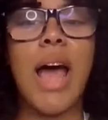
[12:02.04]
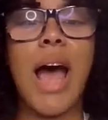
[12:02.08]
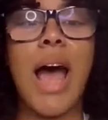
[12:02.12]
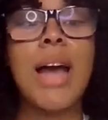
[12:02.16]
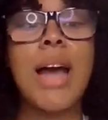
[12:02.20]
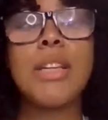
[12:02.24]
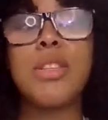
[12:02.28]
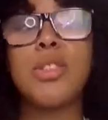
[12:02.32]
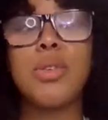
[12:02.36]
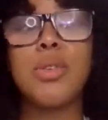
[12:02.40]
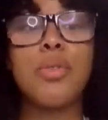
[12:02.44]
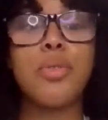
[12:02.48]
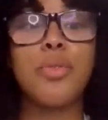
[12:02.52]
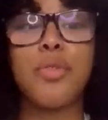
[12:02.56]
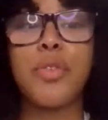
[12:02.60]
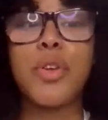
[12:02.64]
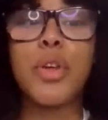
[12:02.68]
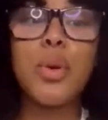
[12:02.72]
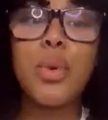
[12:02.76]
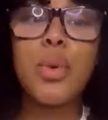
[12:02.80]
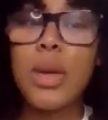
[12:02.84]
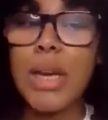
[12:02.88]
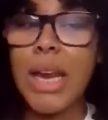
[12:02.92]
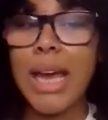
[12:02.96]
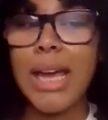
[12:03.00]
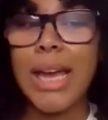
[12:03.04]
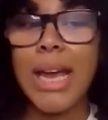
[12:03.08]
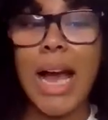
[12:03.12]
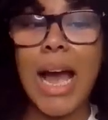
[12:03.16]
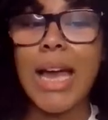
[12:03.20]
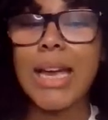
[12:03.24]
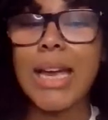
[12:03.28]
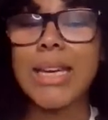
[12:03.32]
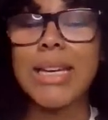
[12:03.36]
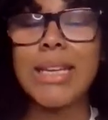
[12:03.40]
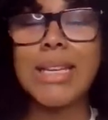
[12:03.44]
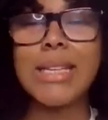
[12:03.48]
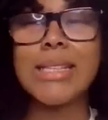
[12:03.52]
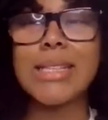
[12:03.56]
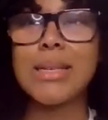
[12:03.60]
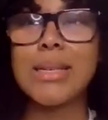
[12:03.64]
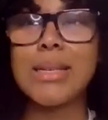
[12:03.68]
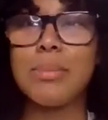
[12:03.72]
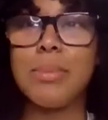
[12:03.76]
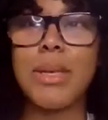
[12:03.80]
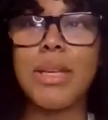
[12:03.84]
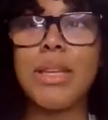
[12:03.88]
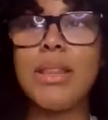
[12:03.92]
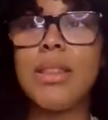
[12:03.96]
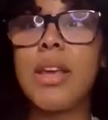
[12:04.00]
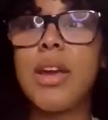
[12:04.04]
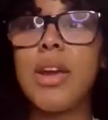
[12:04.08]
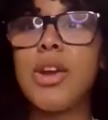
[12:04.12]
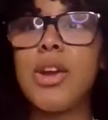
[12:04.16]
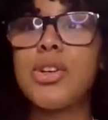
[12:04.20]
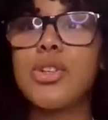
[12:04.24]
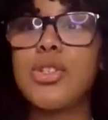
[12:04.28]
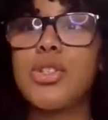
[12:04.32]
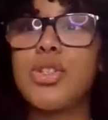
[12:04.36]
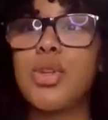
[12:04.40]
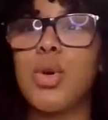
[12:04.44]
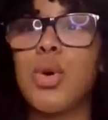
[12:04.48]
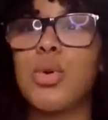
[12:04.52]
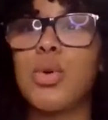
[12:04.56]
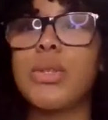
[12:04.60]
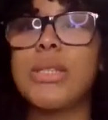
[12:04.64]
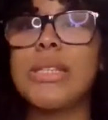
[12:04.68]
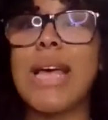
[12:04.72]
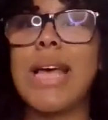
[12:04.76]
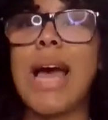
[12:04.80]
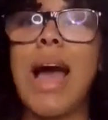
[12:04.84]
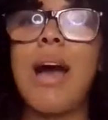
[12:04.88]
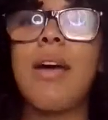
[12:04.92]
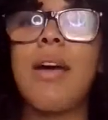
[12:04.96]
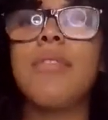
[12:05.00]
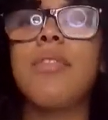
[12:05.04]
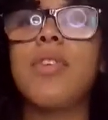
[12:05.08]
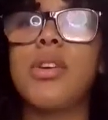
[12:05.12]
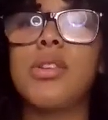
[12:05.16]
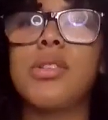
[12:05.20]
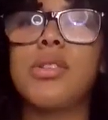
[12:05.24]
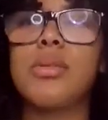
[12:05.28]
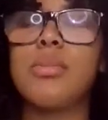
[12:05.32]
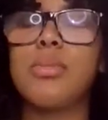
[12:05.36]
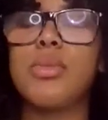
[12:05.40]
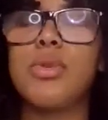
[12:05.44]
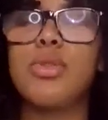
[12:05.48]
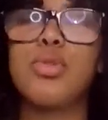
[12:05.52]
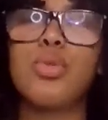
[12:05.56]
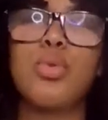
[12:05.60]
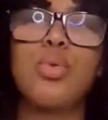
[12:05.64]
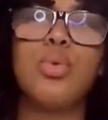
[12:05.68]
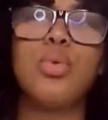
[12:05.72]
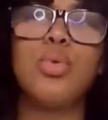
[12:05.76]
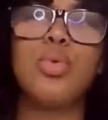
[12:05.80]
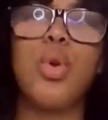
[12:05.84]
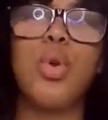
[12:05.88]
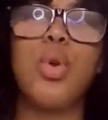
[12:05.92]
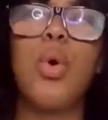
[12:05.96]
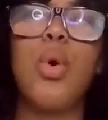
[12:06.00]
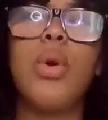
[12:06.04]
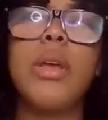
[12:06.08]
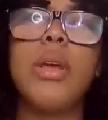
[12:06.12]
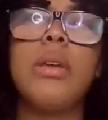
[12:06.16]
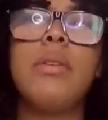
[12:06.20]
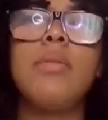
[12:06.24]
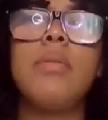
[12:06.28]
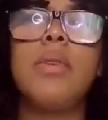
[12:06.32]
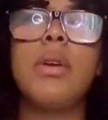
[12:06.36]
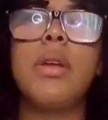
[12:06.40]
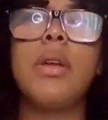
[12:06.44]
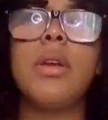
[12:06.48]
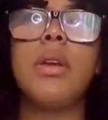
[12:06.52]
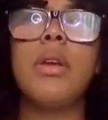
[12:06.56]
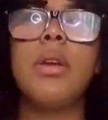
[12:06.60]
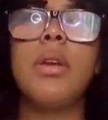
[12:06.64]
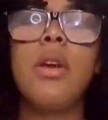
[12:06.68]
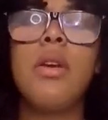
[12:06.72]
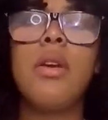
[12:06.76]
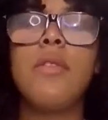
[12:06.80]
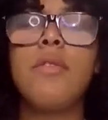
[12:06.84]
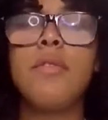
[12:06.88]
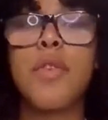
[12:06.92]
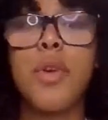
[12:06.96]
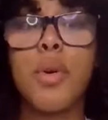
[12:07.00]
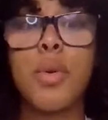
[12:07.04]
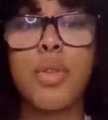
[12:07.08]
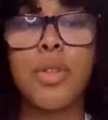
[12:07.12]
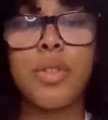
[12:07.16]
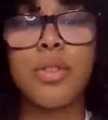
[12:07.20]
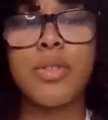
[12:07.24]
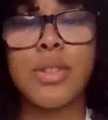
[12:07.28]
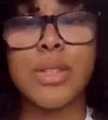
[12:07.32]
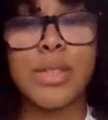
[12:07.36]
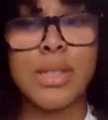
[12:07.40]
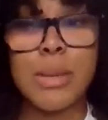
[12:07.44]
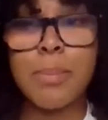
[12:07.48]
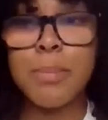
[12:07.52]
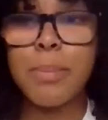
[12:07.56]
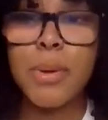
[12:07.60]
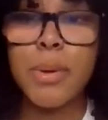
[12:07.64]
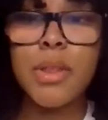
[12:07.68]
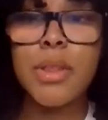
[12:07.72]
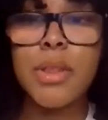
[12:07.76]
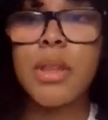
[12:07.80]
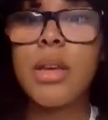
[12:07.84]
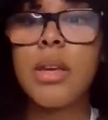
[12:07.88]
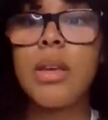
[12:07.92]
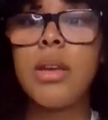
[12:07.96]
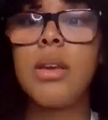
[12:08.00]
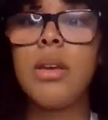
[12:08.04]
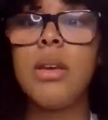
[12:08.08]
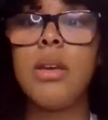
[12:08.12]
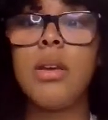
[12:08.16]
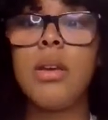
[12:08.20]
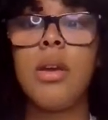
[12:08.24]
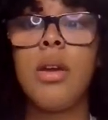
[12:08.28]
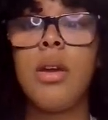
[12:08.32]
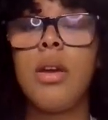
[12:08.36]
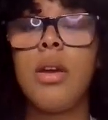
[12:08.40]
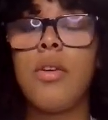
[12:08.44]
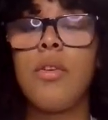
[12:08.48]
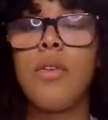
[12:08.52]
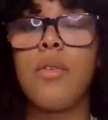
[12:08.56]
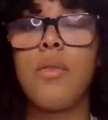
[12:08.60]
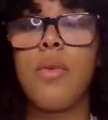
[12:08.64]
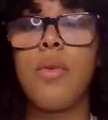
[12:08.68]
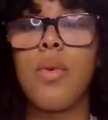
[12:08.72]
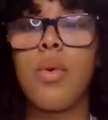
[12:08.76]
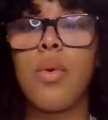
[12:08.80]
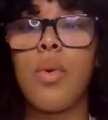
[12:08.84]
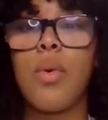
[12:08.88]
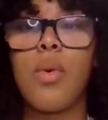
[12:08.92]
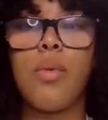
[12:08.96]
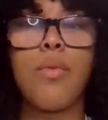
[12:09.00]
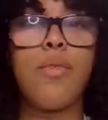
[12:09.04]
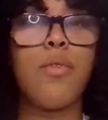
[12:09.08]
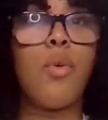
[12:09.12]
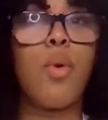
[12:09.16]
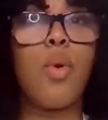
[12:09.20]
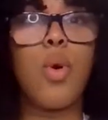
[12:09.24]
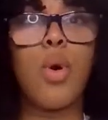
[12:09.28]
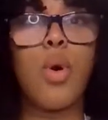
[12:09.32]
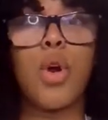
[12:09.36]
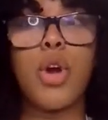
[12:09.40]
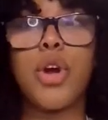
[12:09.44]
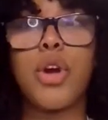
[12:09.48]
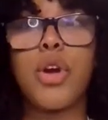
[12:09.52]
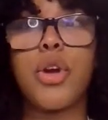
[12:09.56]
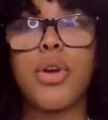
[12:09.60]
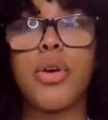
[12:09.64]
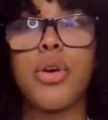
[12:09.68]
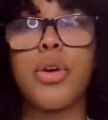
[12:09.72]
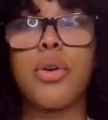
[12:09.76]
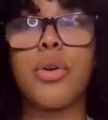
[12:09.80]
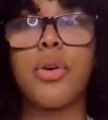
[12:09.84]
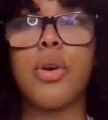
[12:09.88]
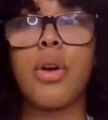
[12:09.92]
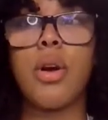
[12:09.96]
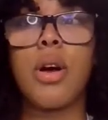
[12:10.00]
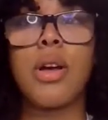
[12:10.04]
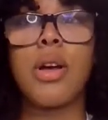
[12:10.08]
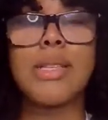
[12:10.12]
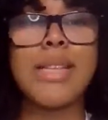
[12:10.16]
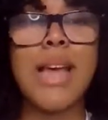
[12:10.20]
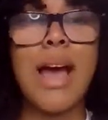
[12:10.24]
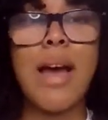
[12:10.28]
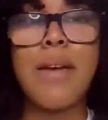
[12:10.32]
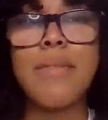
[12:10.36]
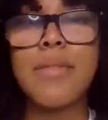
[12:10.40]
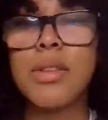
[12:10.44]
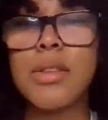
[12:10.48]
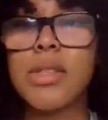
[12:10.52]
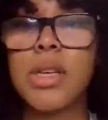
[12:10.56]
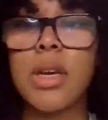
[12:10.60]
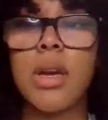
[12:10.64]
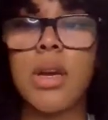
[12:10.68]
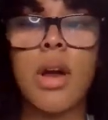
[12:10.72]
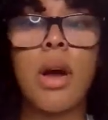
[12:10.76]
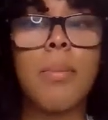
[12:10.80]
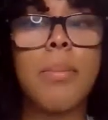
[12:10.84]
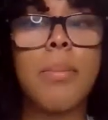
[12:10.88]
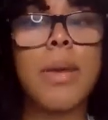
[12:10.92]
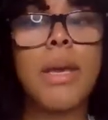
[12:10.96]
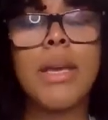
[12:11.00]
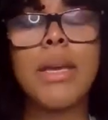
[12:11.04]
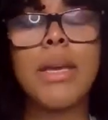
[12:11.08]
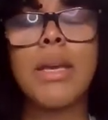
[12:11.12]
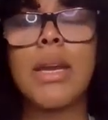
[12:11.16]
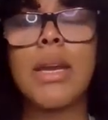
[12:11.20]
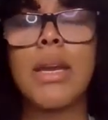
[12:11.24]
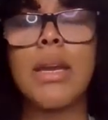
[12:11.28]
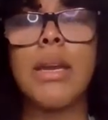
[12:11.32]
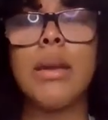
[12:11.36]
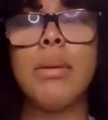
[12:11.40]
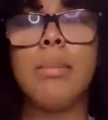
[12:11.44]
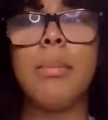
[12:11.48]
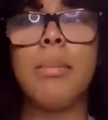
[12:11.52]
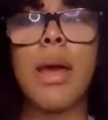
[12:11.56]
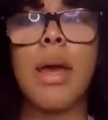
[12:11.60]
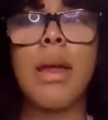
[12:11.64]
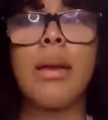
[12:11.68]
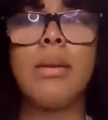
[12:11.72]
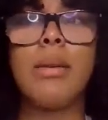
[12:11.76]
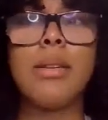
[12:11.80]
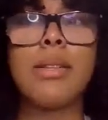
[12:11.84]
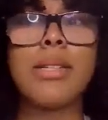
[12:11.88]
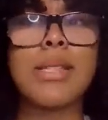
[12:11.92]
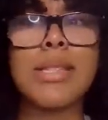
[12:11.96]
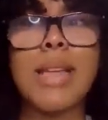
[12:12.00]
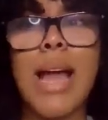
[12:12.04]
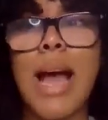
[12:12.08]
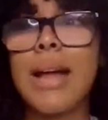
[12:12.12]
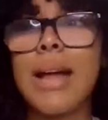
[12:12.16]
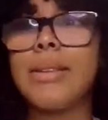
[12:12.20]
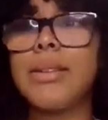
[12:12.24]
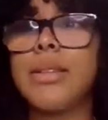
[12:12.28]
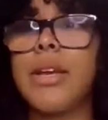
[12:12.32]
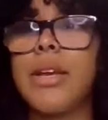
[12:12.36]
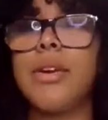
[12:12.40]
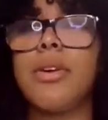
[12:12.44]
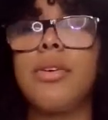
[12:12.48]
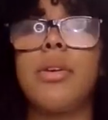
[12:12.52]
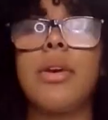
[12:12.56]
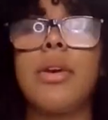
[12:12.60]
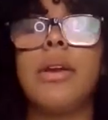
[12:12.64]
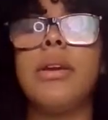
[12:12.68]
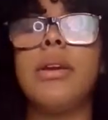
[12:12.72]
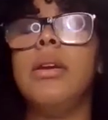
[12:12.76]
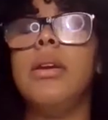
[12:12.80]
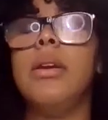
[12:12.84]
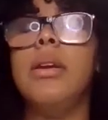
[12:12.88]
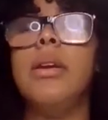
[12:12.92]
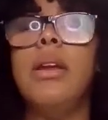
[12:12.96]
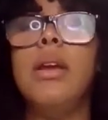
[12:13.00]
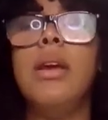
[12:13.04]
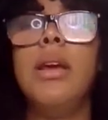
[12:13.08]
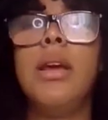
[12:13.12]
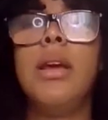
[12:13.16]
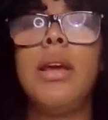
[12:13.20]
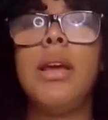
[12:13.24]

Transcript: I don't feel like I need to be there. So to have customers who don't even feel sympathy for us having to come in and stand there and